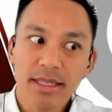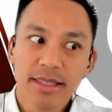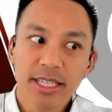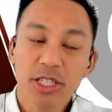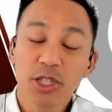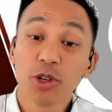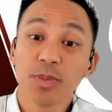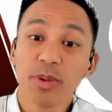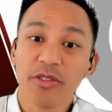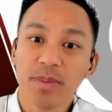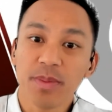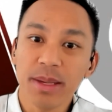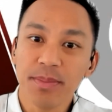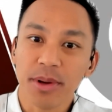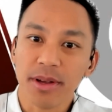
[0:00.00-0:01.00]
this group of
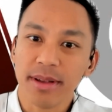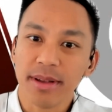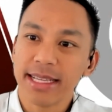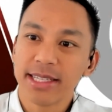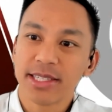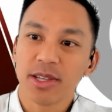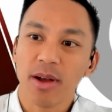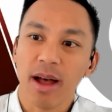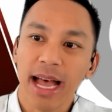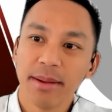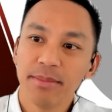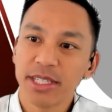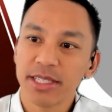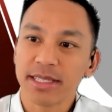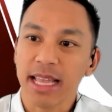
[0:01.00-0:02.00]
people. And so
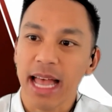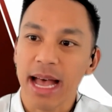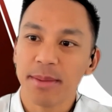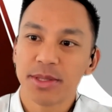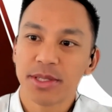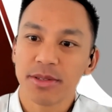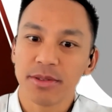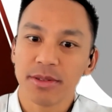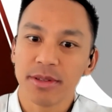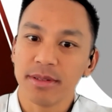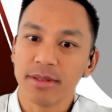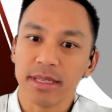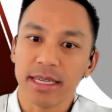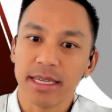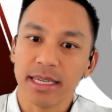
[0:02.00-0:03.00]
I'm just
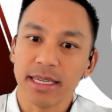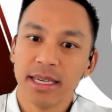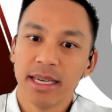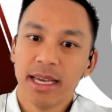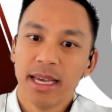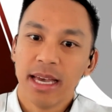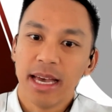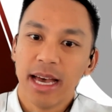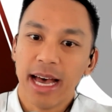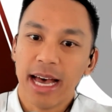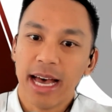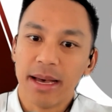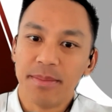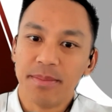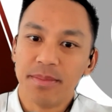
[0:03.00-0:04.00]
absolutely,
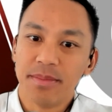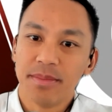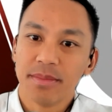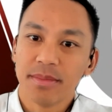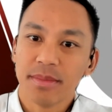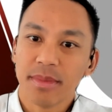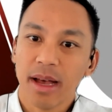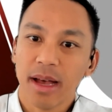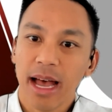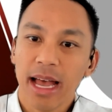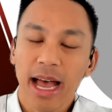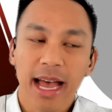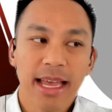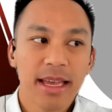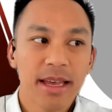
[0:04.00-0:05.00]
I
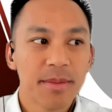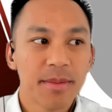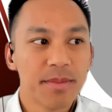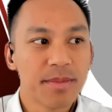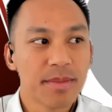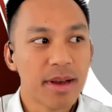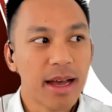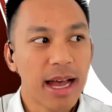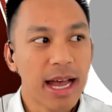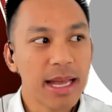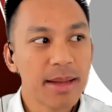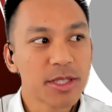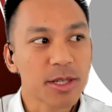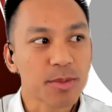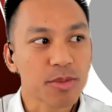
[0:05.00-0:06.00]
am
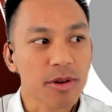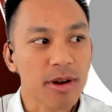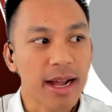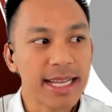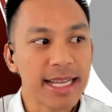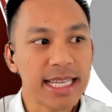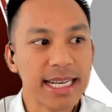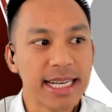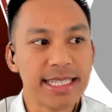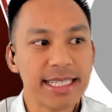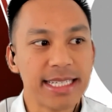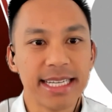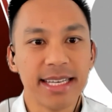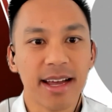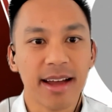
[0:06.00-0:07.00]
surprised that it
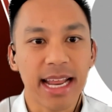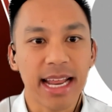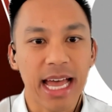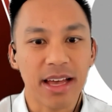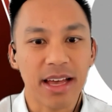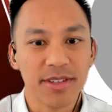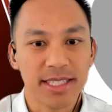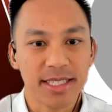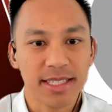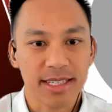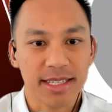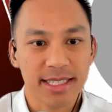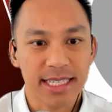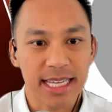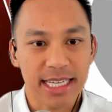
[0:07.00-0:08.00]
did not have a
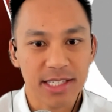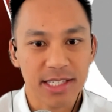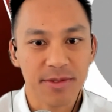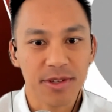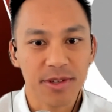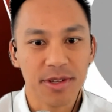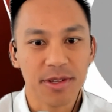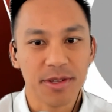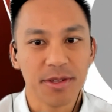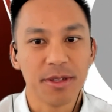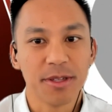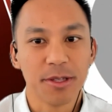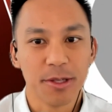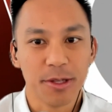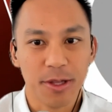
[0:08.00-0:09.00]
successful
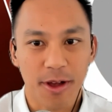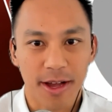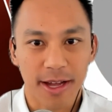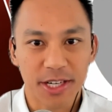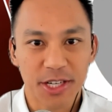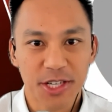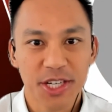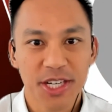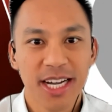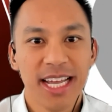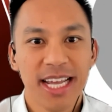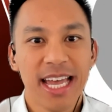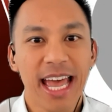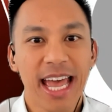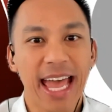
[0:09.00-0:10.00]
launch.
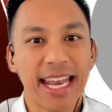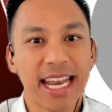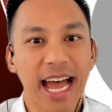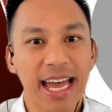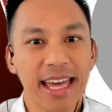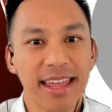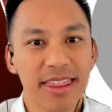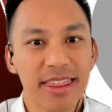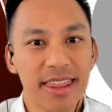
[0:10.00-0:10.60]
And I